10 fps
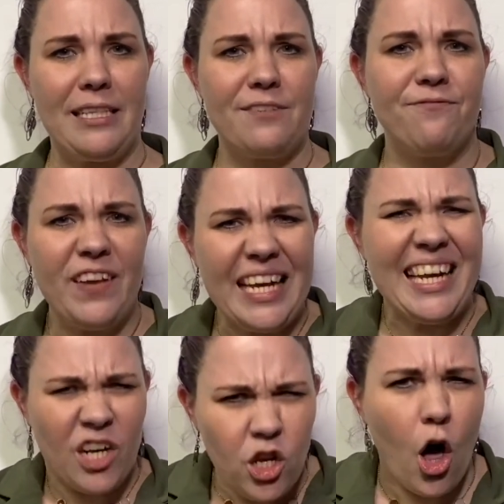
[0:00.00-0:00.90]

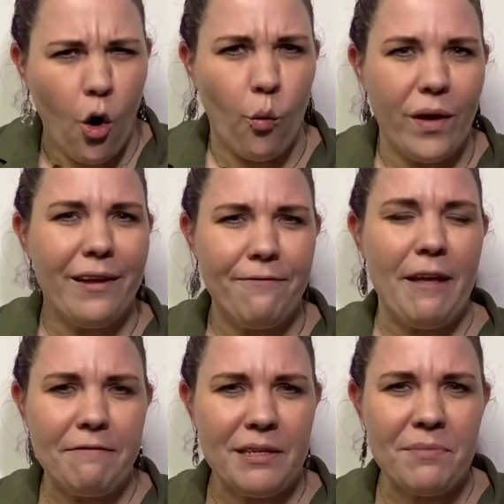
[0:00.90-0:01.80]
feeling low,
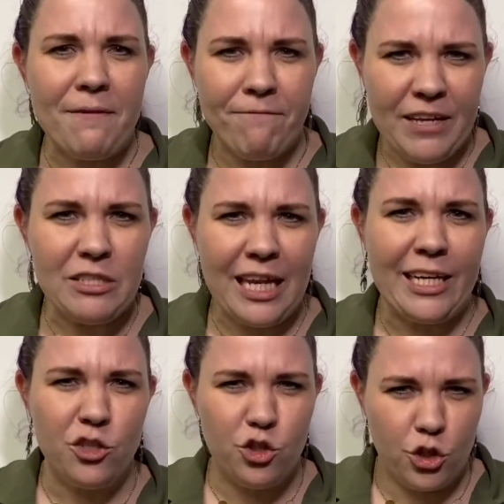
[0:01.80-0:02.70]
if something feels like
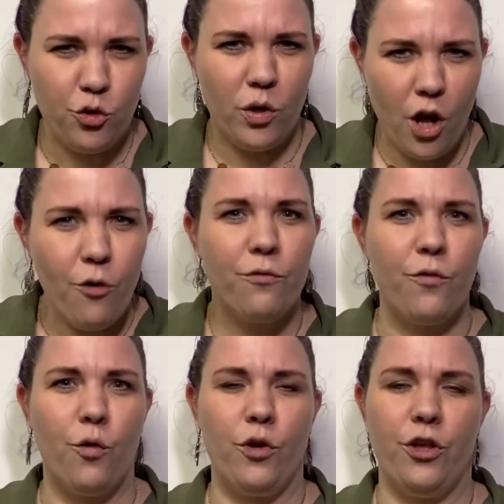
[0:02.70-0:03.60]
it's too low
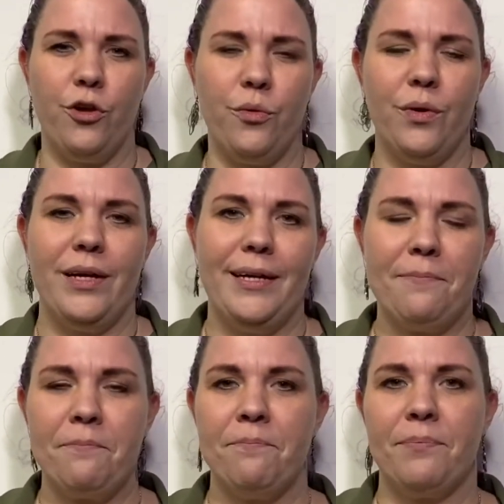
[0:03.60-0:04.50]
for you,
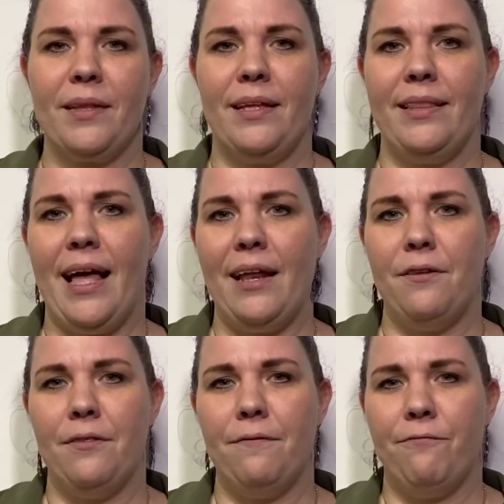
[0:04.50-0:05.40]

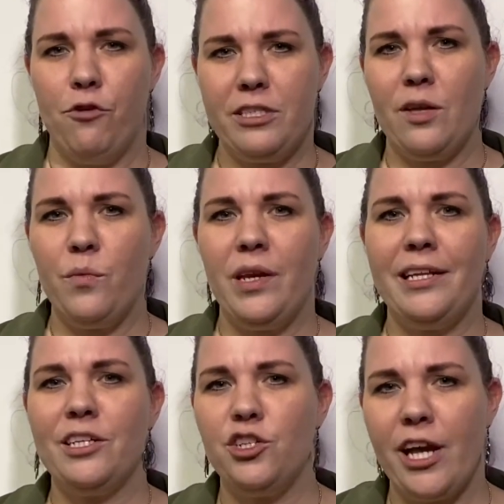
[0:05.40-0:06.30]
then first thing we need
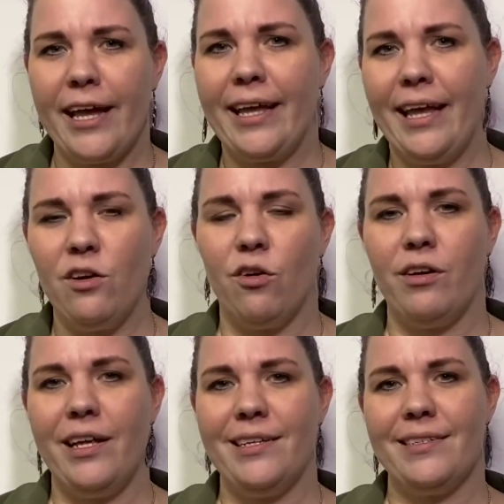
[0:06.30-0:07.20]
to check in on
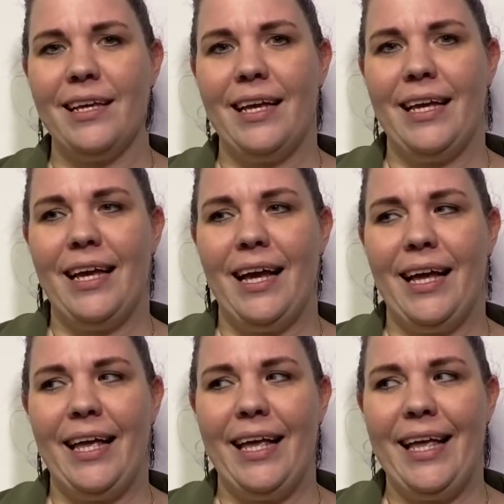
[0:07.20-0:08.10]
is
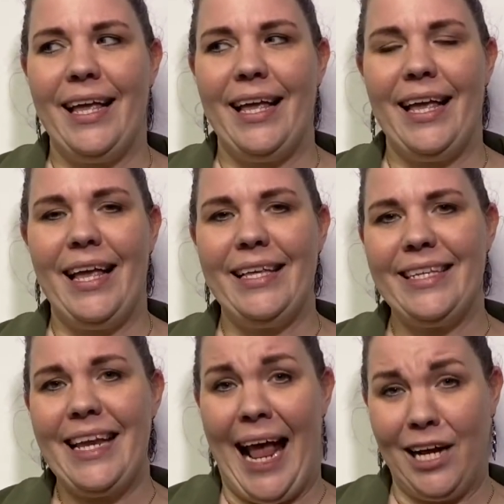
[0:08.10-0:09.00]

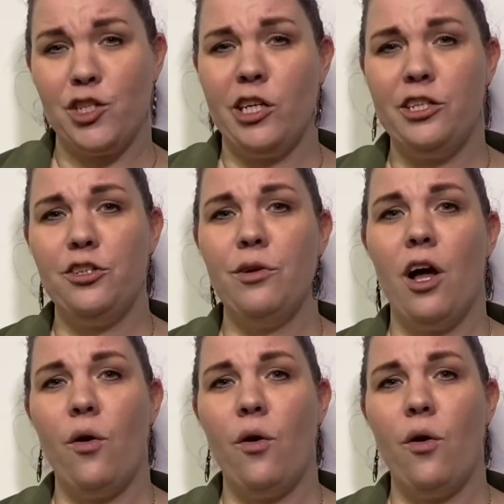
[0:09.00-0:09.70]
it actually too low,